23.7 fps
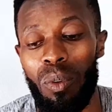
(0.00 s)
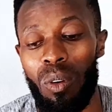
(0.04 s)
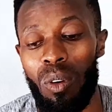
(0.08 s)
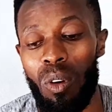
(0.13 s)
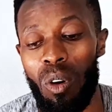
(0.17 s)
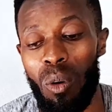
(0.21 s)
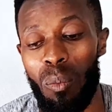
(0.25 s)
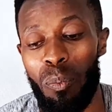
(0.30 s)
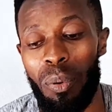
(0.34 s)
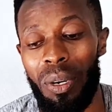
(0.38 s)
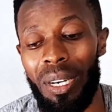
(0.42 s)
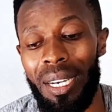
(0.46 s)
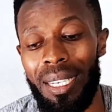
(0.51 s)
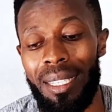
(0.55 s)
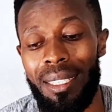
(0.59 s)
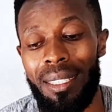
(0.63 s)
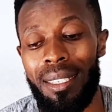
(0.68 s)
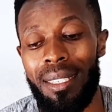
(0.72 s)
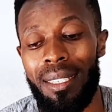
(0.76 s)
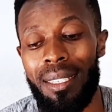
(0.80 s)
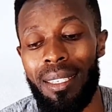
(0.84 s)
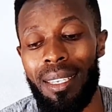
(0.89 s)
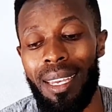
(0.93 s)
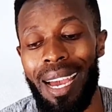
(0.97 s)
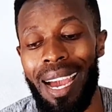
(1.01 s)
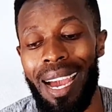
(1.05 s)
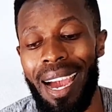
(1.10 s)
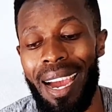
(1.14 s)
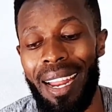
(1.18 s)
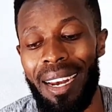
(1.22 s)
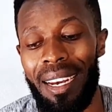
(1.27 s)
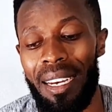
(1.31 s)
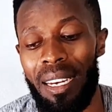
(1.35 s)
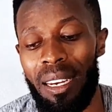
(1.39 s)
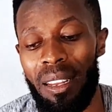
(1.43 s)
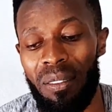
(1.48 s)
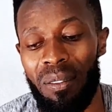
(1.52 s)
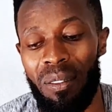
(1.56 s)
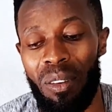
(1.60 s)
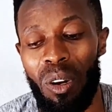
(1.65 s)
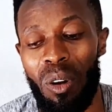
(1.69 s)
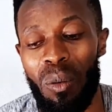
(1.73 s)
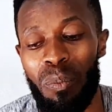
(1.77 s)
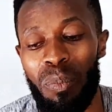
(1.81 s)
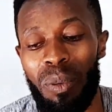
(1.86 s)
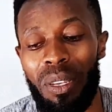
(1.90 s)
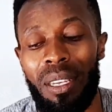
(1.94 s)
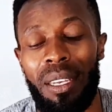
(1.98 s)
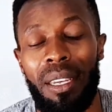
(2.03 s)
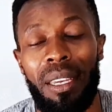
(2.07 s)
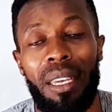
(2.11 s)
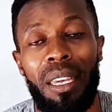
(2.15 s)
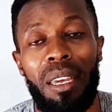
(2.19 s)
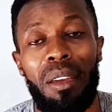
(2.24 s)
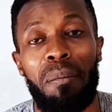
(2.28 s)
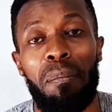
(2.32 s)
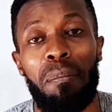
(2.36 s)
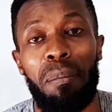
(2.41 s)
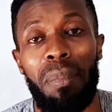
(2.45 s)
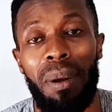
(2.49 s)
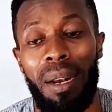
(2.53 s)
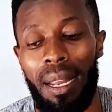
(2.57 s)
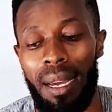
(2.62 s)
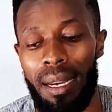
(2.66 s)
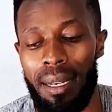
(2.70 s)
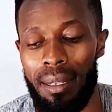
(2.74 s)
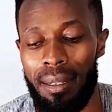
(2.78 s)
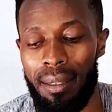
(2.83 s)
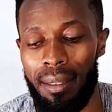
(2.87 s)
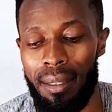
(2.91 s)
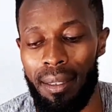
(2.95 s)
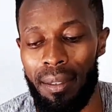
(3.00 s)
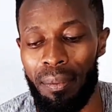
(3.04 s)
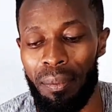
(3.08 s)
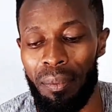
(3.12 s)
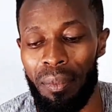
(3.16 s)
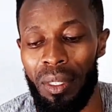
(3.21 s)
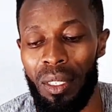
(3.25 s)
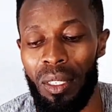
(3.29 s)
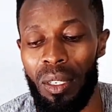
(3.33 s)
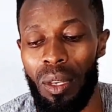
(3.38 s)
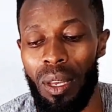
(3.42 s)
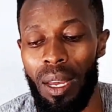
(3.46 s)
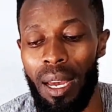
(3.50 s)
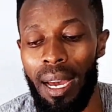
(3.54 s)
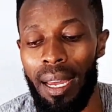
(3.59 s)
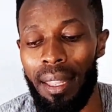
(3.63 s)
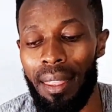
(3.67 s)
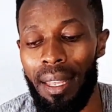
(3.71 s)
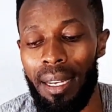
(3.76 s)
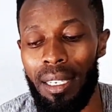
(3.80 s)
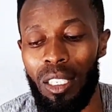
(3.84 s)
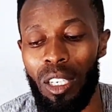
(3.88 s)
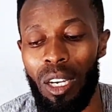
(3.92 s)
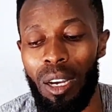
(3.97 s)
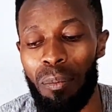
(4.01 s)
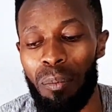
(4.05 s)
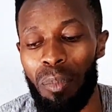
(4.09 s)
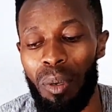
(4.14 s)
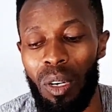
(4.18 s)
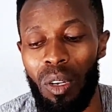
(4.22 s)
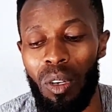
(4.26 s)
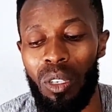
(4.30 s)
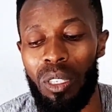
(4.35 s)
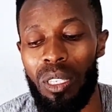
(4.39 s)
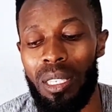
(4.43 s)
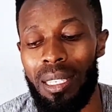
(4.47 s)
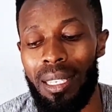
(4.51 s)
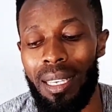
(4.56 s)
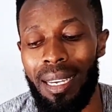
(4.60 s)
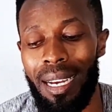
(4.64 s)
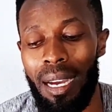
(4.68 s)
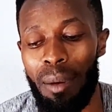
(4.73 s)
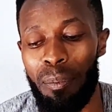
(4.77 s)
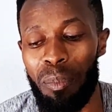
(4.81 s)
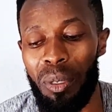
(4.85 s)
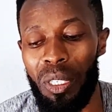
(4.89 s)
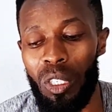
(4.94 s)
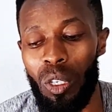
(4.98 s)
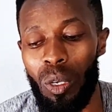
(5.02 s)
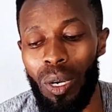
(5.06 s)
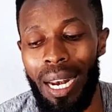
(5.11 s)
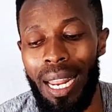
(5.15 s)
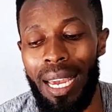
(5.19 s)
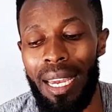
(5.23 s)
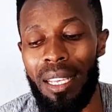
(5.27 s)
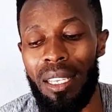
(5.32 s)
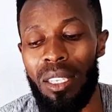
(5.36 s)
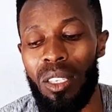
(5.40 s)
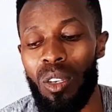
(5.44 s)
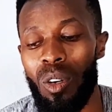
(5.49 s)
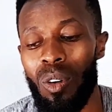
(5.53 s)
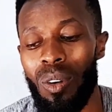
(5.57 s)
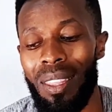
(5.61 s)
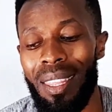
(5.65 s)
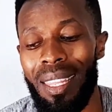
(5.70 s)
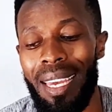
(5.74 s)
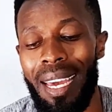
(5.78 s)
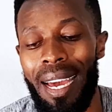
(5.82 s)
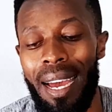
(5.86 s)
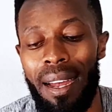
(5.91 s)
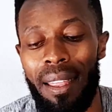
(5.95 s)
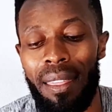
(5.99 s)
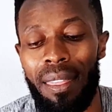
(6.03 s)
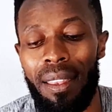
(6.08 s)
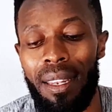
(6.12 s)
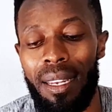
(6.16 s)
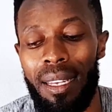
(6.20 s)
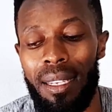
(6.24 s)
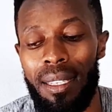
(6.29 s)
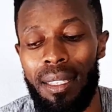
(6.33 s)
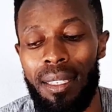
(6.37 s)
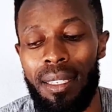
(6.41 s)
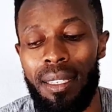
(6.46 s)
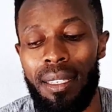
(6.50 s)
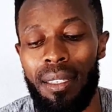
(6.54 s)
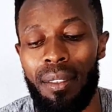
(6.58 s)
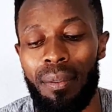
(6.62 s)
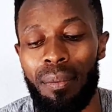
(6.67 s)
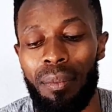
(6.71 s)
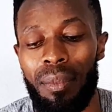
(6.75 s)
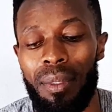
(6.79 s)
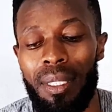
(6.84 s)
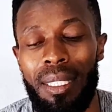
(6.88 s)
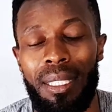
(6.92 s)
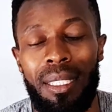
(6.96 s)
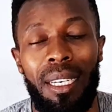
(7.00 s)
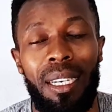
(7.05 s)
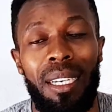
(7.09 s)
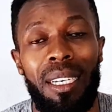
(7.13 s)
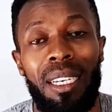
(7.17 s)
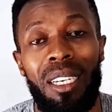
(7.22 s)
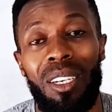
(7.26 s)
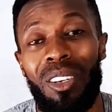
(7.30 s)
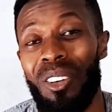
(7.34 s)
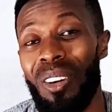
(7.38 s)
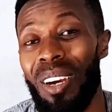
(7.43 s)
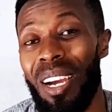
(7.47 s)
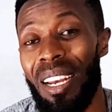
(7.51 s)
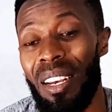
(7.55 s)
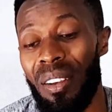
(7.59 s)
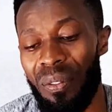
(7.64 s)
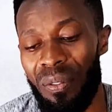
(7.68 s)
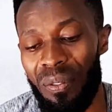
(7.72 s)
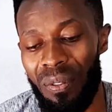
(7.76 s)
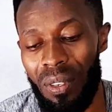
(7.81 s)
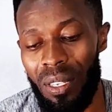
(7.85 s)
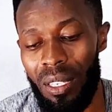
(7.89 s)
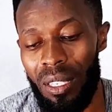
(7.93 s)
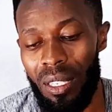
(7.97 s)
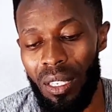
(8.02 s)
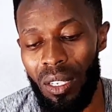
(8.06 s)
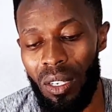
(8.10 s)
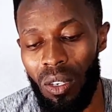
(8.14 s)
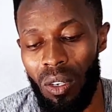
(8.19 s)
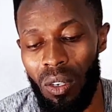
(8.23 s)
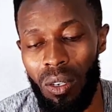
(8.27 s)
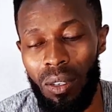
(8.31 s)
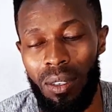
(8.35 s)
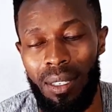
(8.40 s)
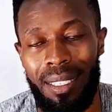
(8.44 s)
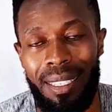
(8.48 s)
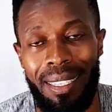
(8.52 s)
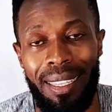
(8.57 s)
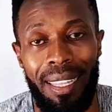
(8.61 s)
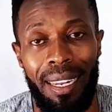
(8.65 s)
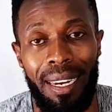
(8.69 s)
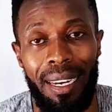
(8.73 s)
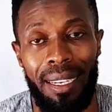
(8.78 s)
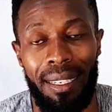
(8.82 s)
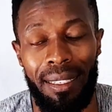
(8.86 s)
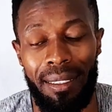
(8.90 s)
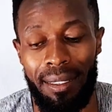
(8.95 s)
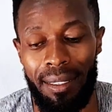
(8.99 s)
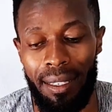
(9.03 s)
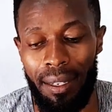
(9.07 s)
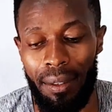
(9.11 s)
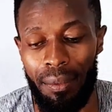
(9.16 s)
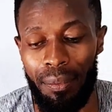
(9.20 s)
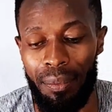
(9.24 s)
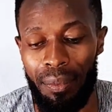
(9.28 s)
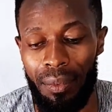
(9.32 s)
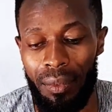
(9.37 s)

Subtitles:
opponents and developing game plans that capitalize on the athlete's technical and physical strengths. Yeah?